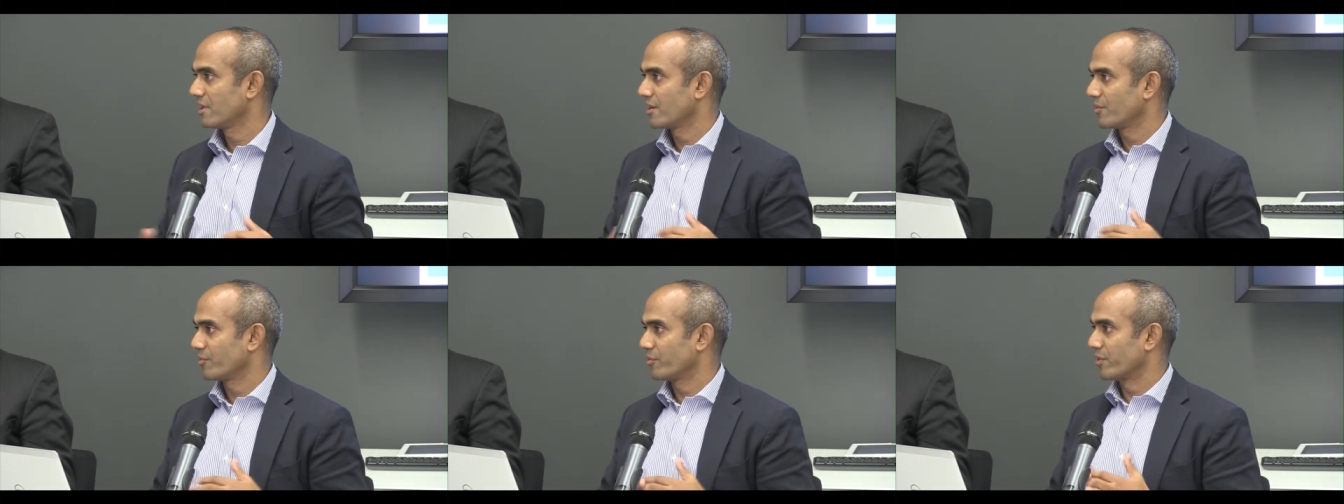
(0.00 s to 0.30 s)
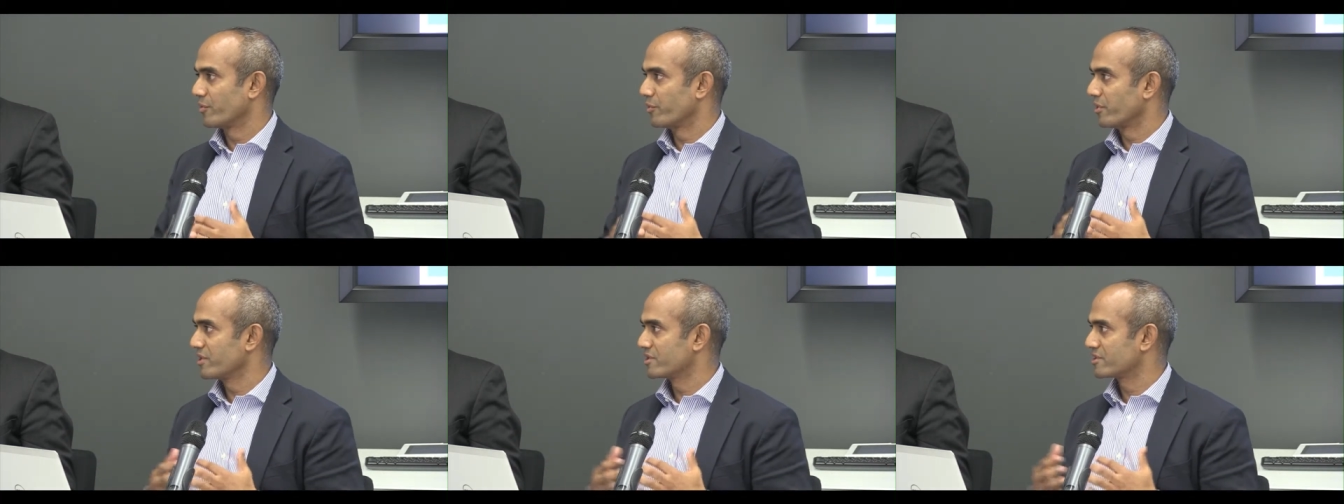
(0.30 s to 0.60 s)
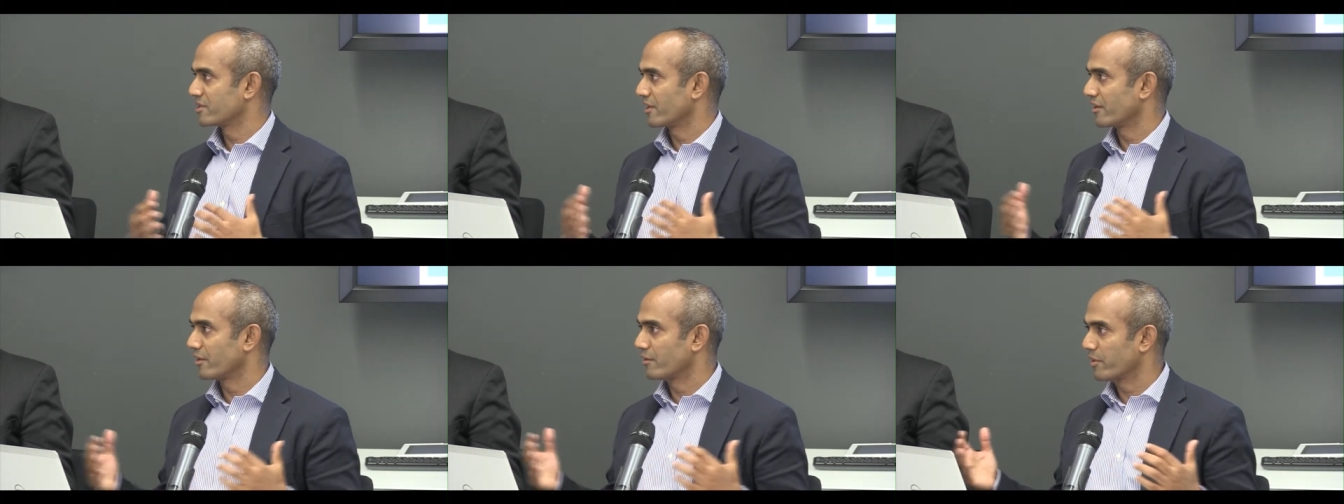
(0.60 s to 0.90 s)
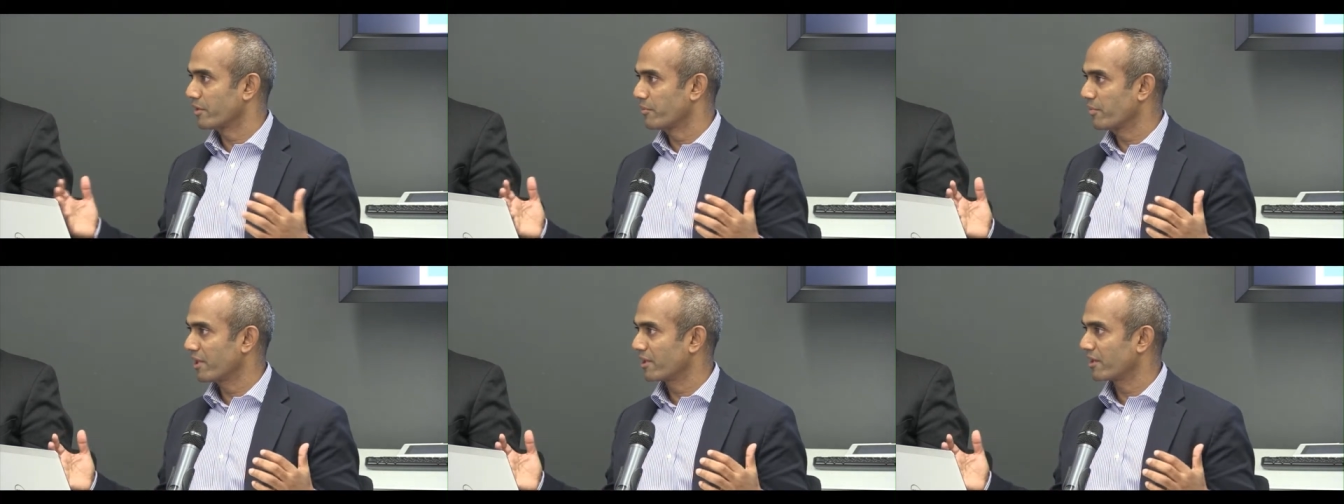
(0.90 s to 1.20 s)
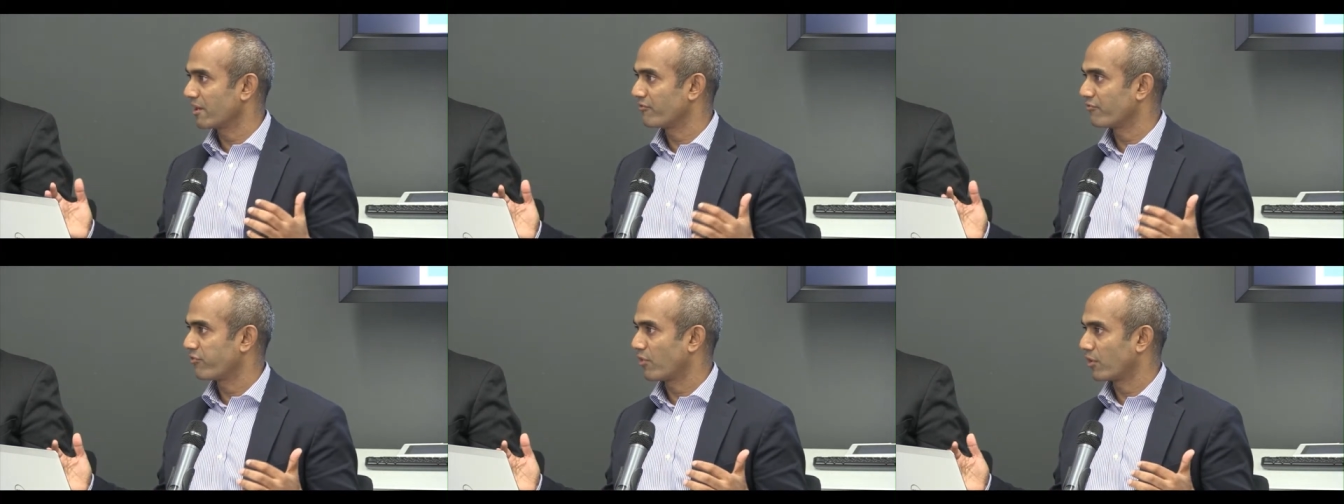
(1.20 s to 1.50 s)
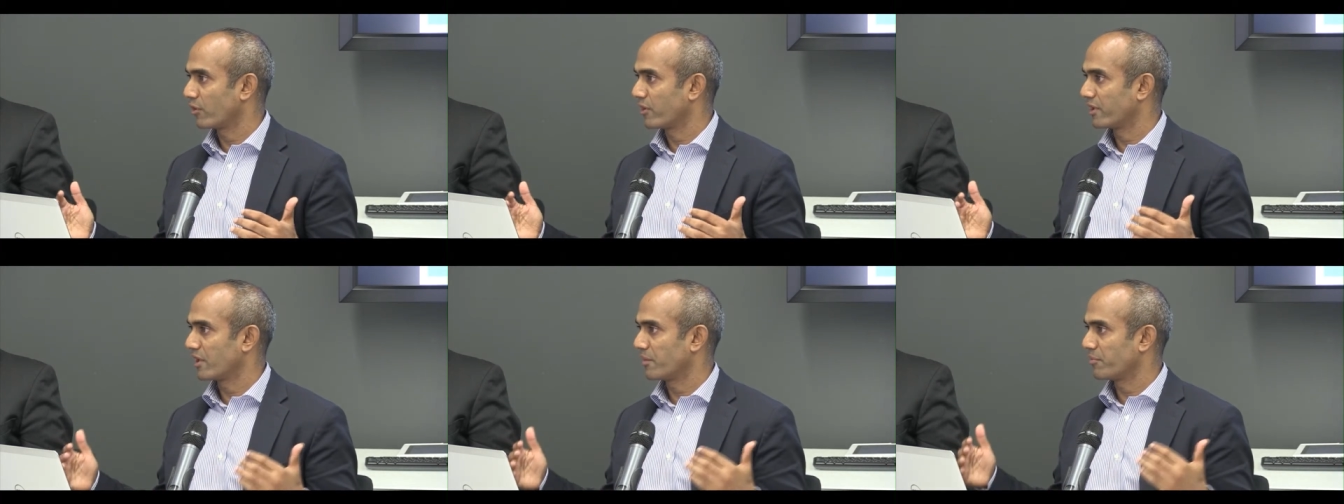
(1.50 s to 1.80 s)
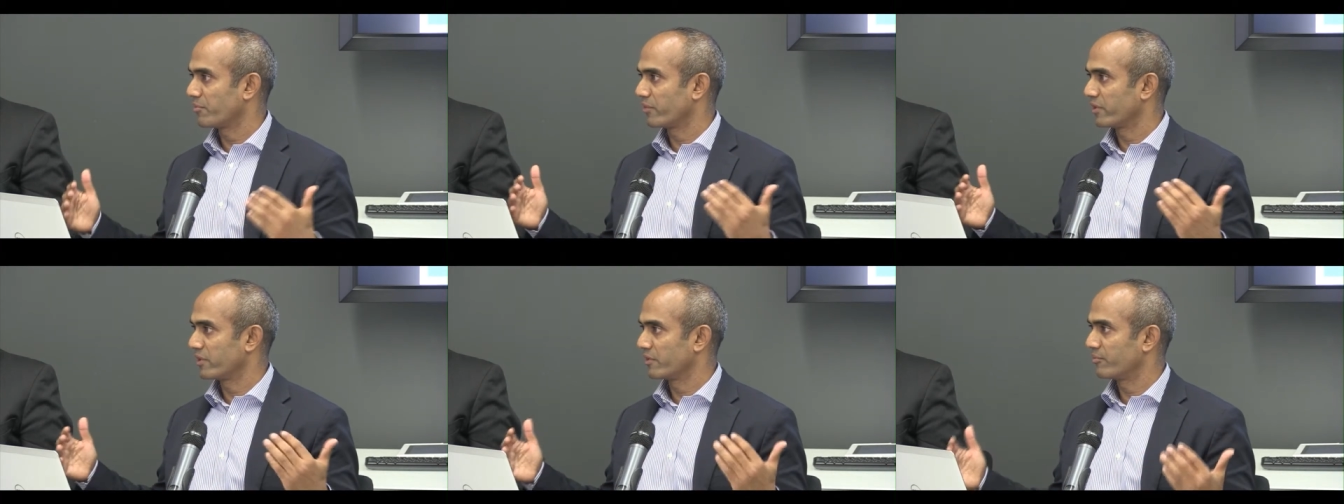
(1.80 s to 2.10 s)
We reach an agreement and follow it
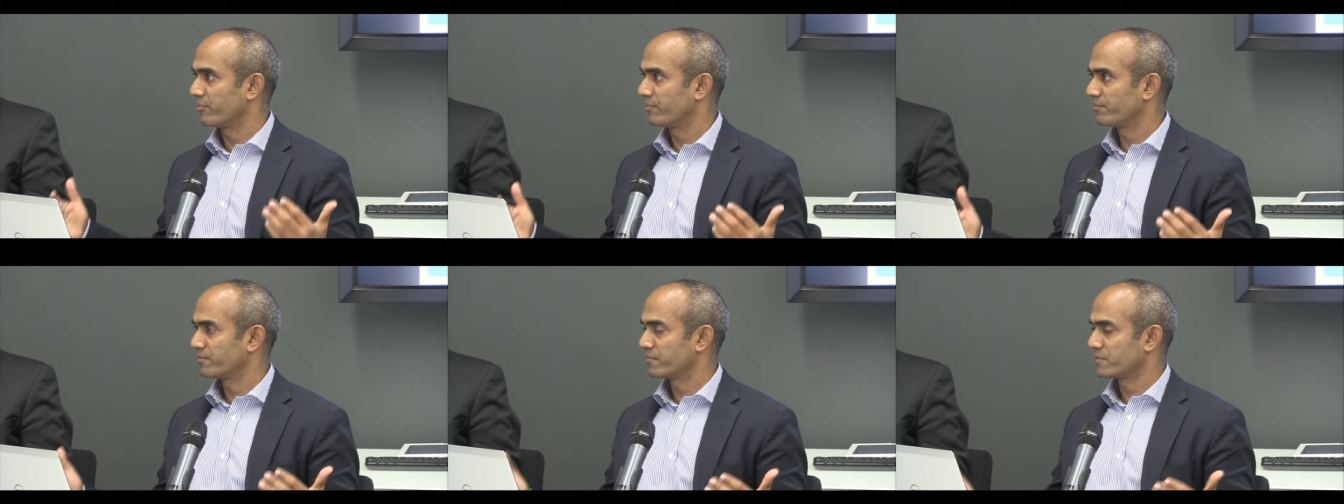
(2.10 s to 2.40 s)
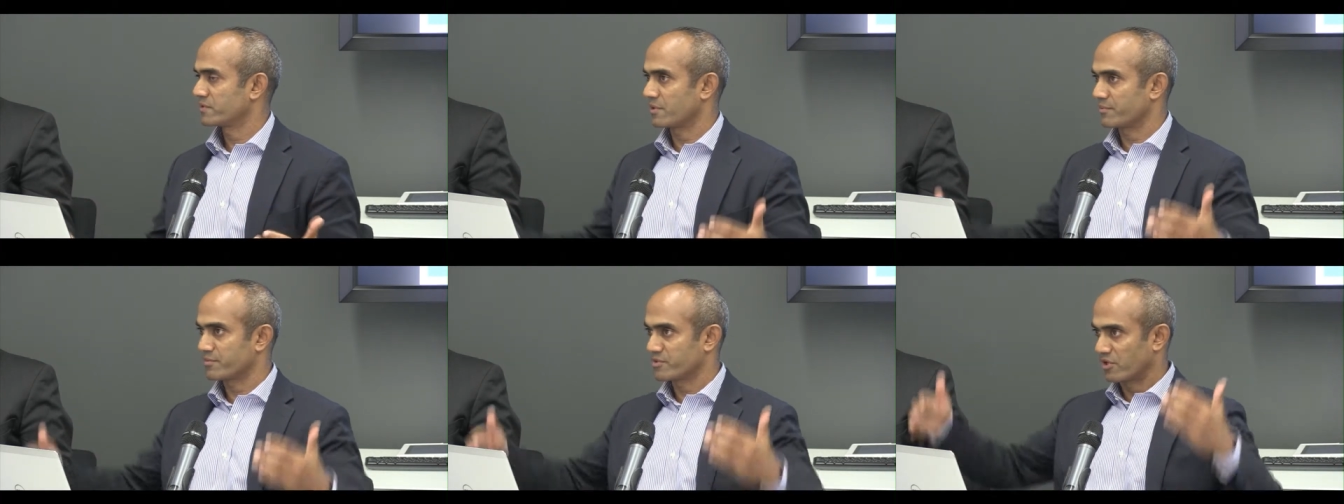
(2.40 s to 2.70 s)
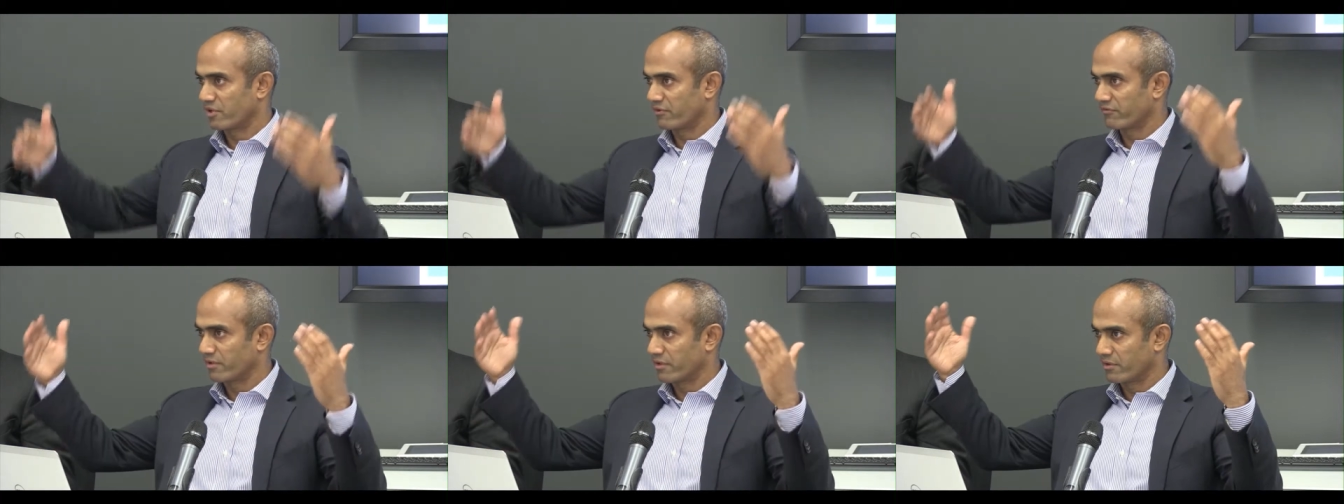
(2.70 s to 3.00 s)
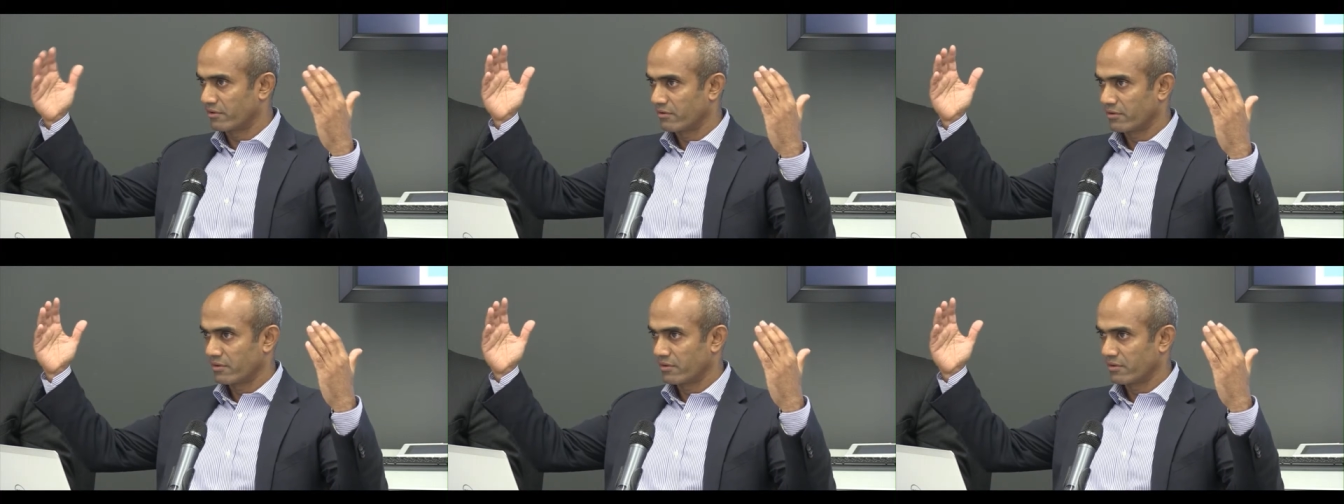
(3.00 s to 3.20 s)
up with a, some sort of a